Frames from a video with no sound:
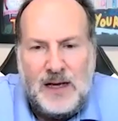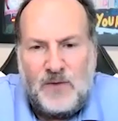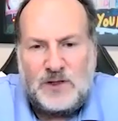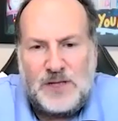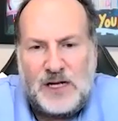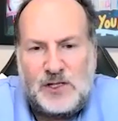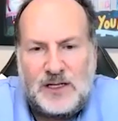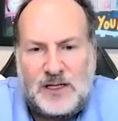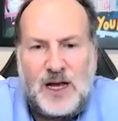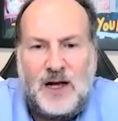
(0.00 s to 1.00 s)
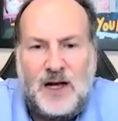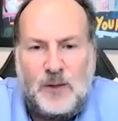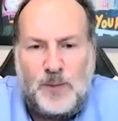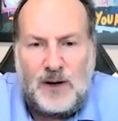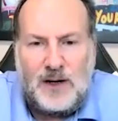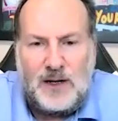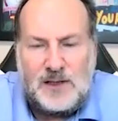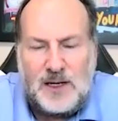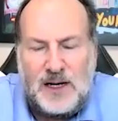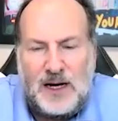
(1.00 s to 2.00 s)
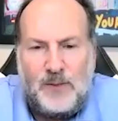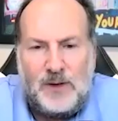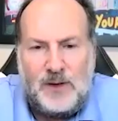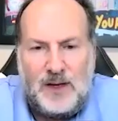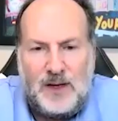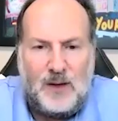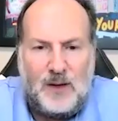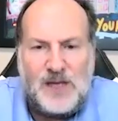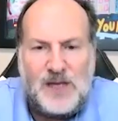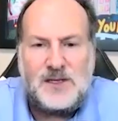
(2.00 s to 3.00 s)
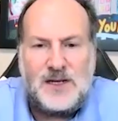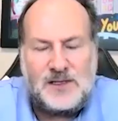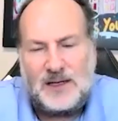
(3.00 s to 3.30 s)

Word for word: for such an extended period of time in a business,